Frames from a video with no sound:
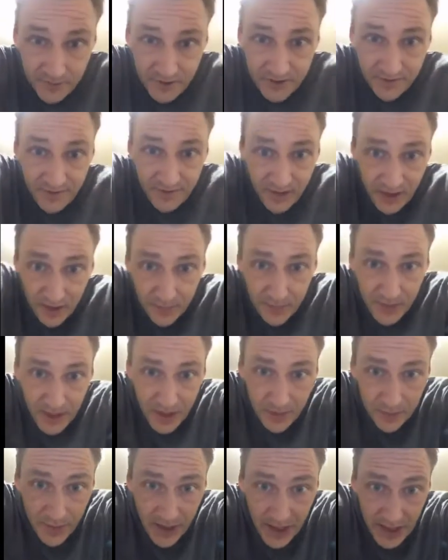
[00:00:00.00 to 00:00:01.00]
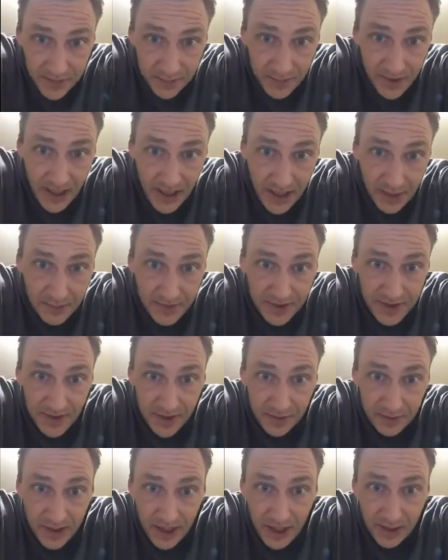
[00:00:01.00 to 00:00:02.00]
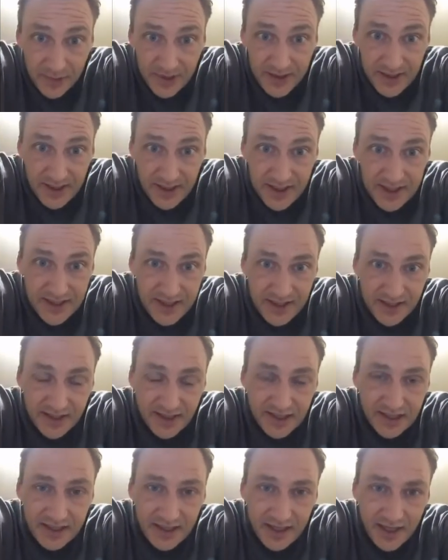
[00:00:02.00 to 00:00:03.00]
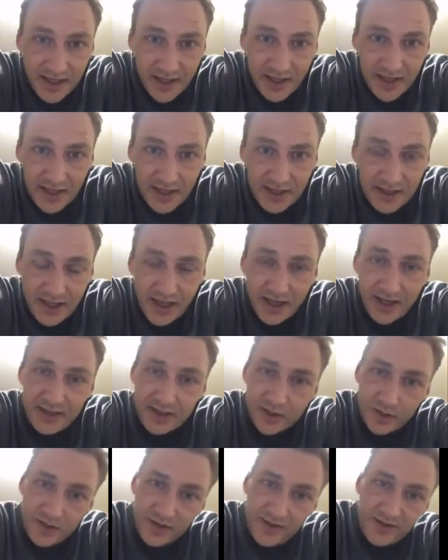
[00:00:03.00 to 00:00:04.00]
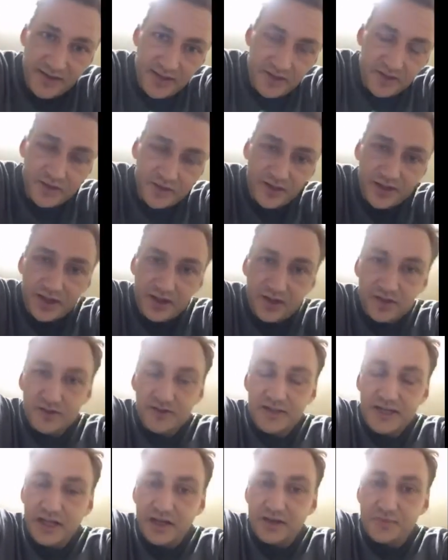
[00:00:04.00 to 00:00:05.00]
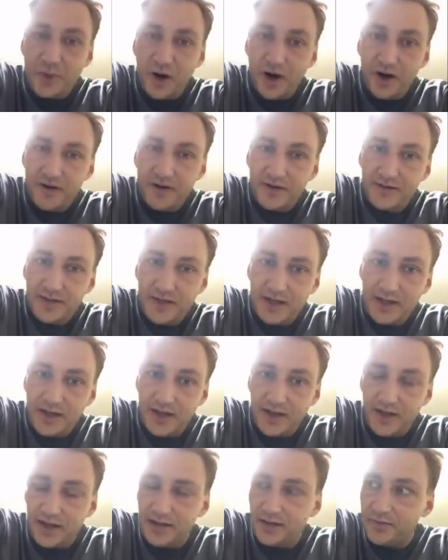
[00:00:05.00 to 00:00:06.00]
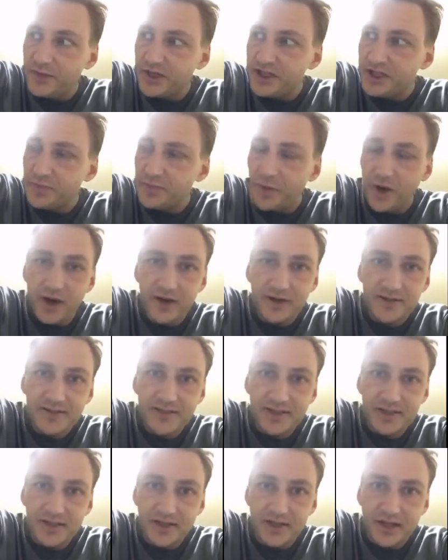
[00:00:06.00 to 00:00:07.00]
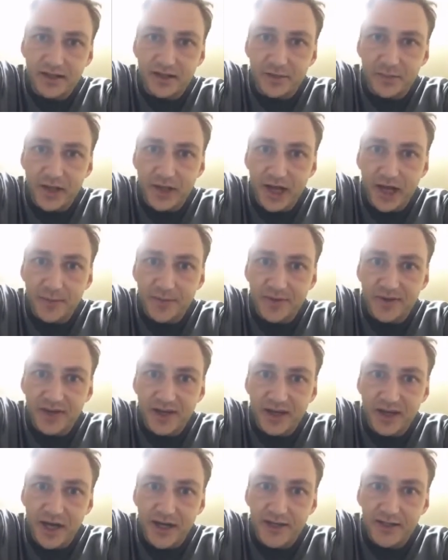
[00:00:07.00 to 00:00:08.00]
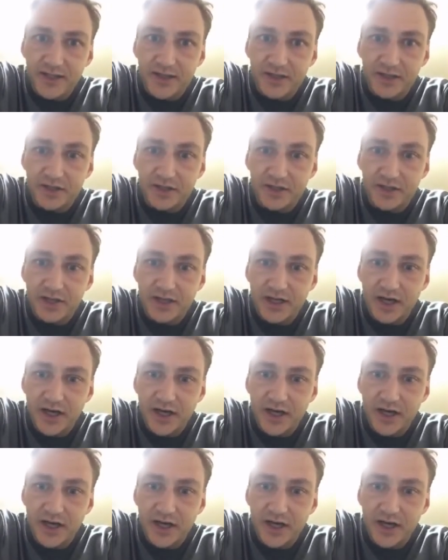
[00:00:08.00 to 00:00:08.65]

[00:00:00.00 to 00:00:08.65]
developing a bad blab addiction. Yeah, I noticed you don't take as much part in the blabs like I do.